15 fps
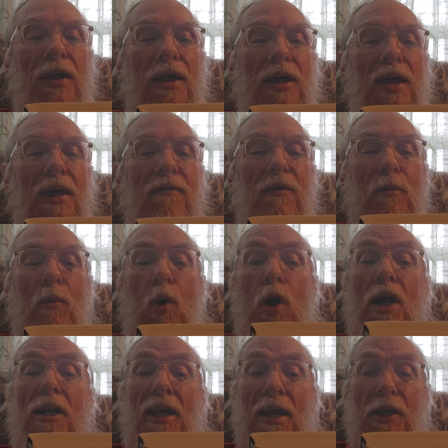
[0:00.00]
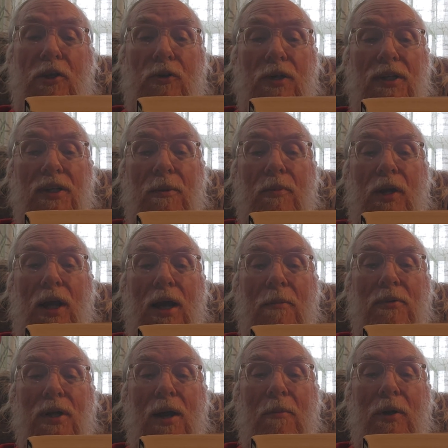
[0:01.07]
Even more dangerous, and
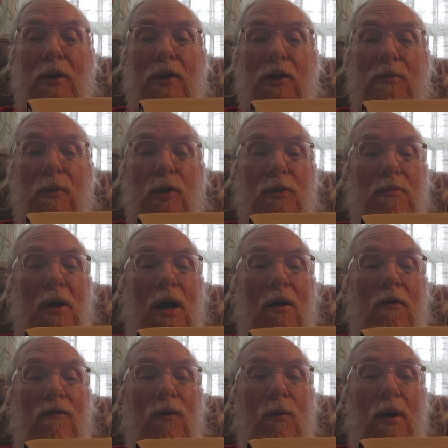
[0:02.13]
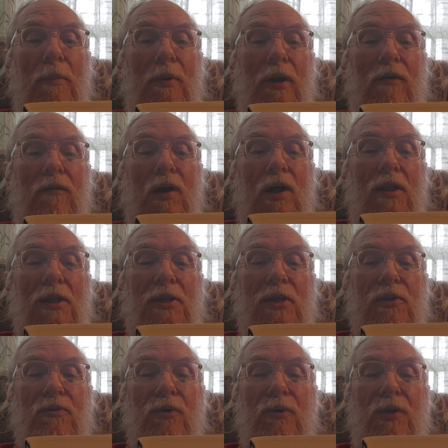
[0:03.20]
perhaps Arminger's most powerful weapon of all, is
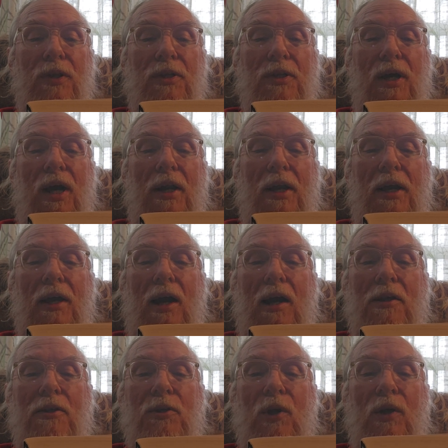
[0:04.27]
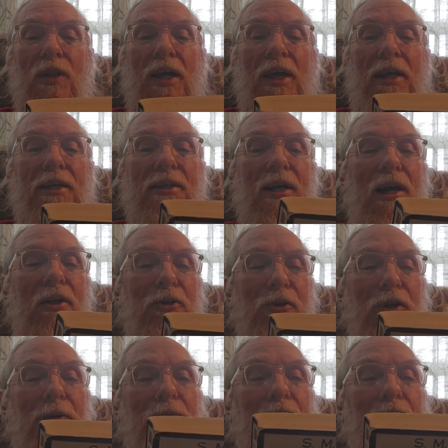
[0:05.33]
his ruthless, cunning consort, Lady Sandra.